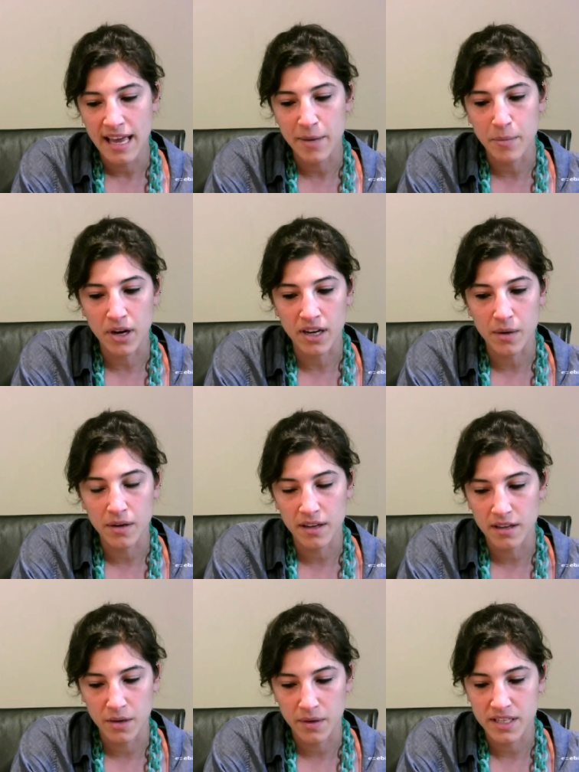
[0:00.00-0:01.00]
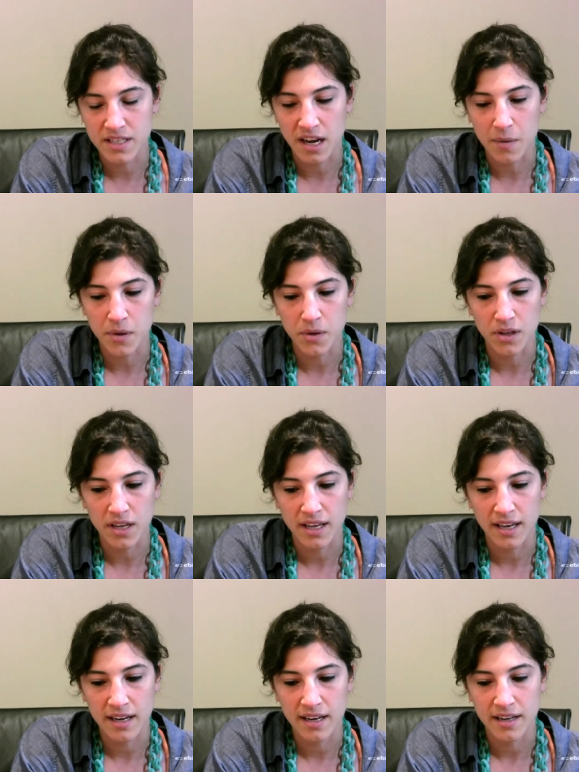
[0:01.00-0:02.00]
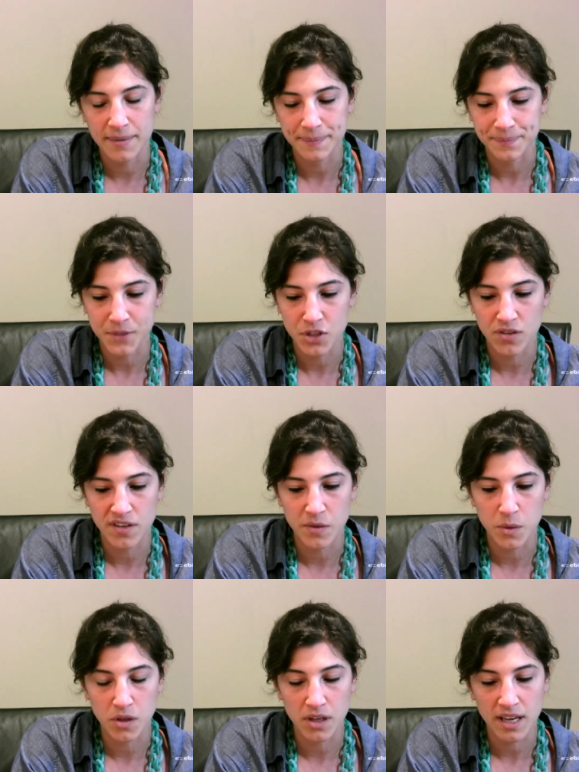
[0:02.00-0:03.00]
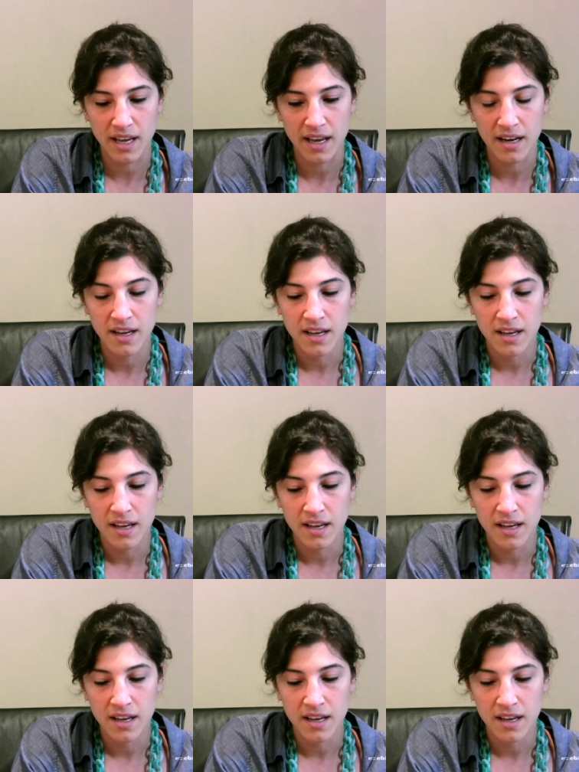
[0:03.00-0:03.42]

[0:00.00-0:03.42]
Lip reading: market, any stock we were looking at, any derivative we were looking at.